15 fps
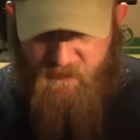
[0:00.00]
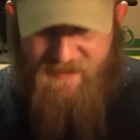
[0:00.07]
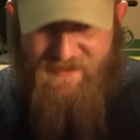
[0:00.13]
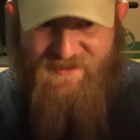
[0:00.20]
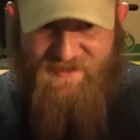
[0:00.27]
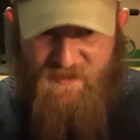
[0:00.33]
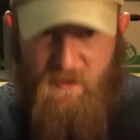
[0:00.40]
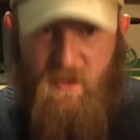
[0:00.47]

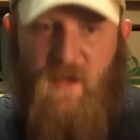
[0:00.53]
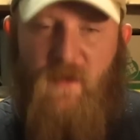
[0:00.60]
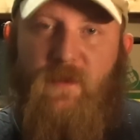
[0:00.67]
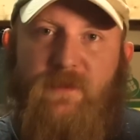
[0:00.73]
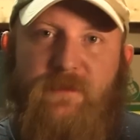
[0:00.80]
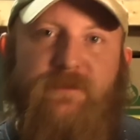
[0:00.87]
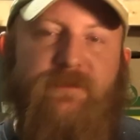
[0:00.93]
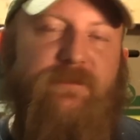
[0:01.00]
read zero,
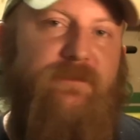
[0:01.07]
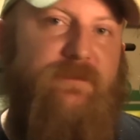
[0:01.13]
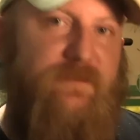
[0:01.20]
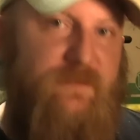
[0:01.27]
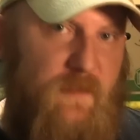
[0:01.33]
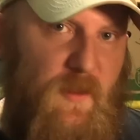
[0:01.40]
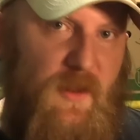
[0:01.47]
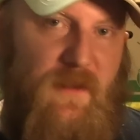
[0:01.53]

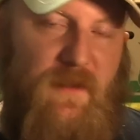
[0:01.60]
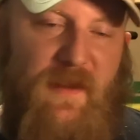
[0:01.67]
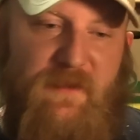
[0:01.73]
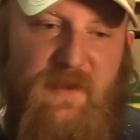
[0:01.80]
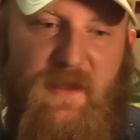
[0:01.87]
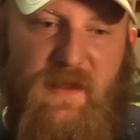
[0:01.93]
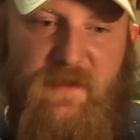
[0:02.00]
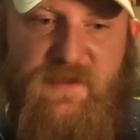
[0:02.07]
water
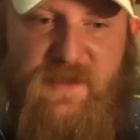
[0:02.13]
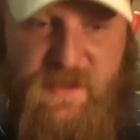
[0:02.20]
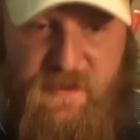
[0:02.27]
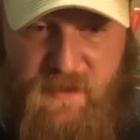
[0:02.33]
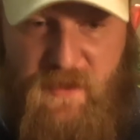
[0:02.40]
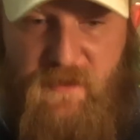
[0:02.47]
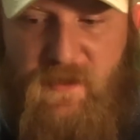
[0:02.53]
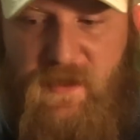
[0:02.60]
level of
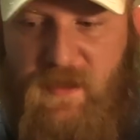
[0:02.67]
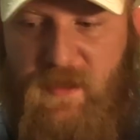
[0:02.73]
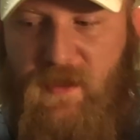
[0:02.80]
zero.